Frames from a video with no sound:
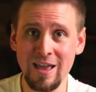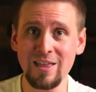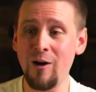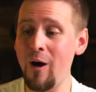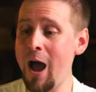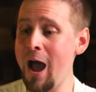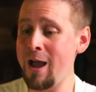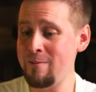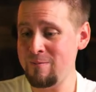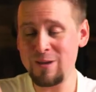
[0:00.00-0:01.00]
Now, I
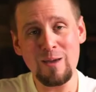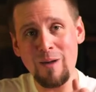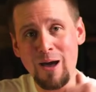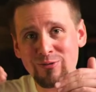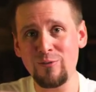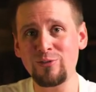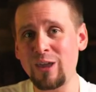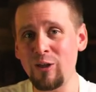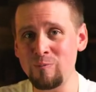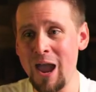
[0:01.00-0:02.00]
keep my stuff
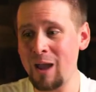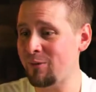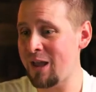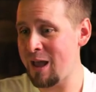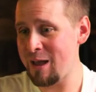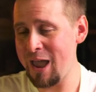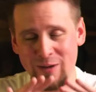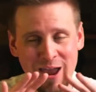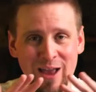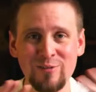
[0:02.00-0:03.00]
scaled back because I have
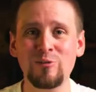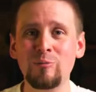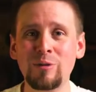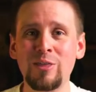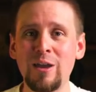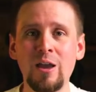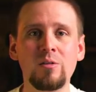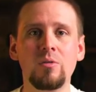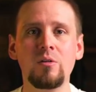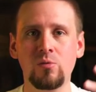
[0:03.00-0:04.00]
my hands in so many things,
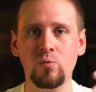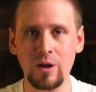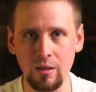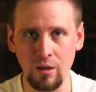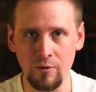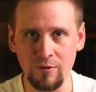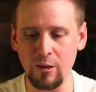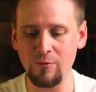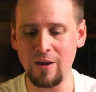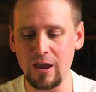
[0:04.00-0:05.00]
and this is what I love. I
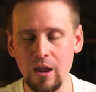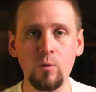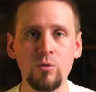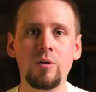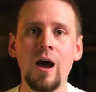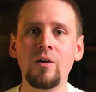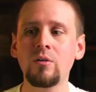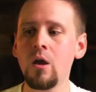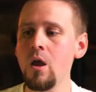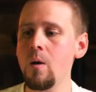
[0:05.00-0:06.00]
love hanging out with you guys.
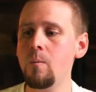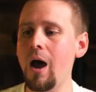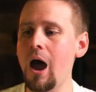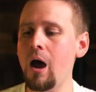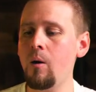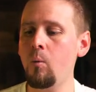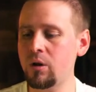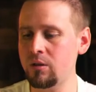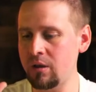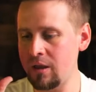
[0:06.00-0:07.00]
But I
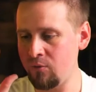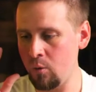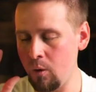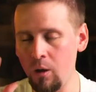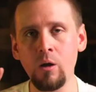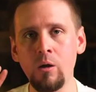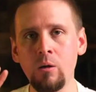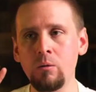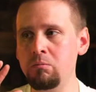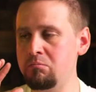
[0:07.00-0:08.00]
wanted to give you
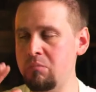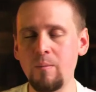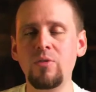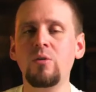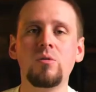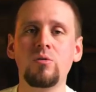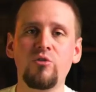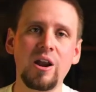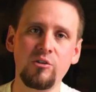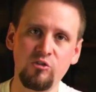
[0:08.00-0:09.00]
all my methods and
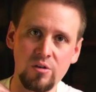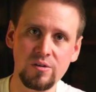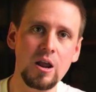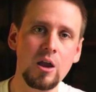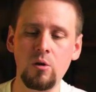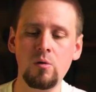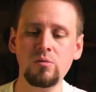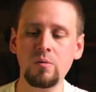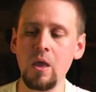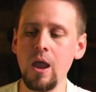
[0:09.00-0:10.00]
strategies that I
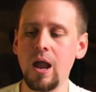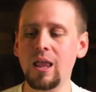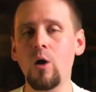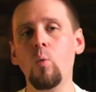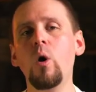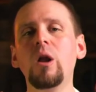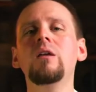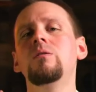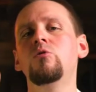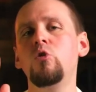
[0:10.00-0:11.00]
use, and I
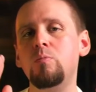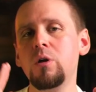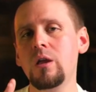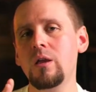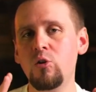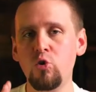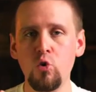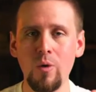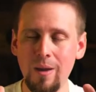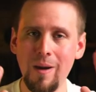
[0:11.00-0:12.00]
wanted to put it
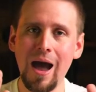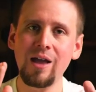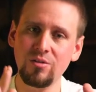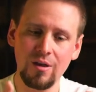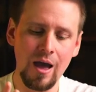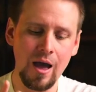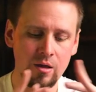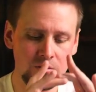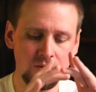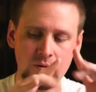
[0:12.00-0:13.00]
into a bite
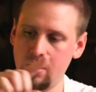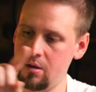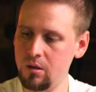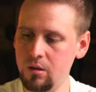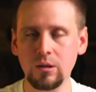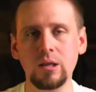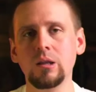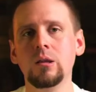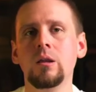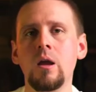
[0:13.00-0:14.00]
sized
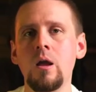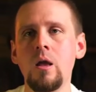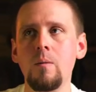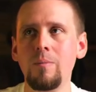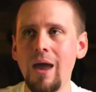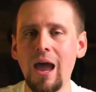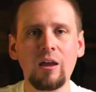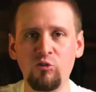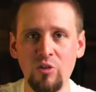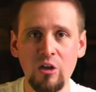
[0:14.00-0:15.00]
little
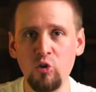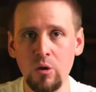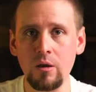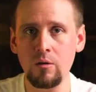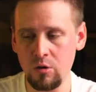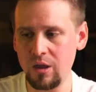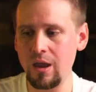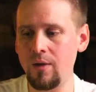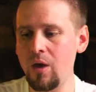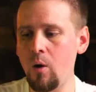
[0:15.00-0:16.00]
package that you could
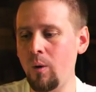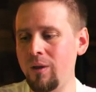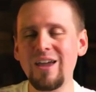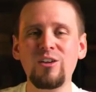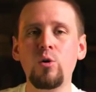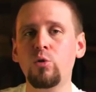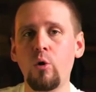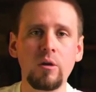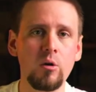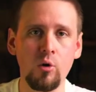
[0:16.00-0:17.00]
get that would take you
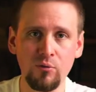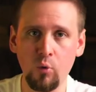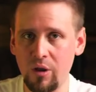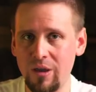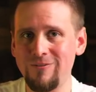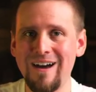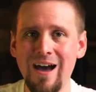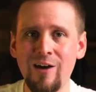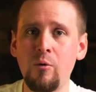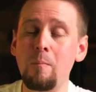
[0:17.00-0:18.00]
30 or
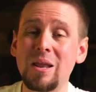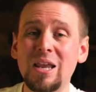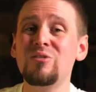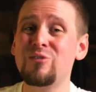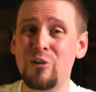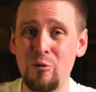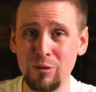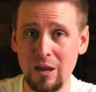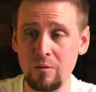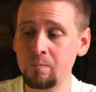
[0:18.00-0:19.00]
45 minutes to
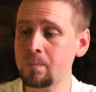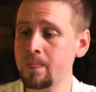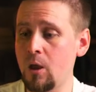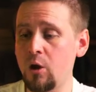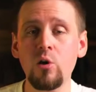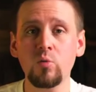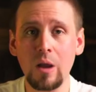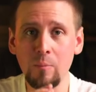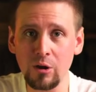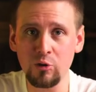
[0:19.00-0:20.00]
complete. Now here's what
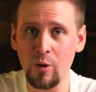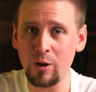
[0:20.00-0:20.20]
I'm gonna do.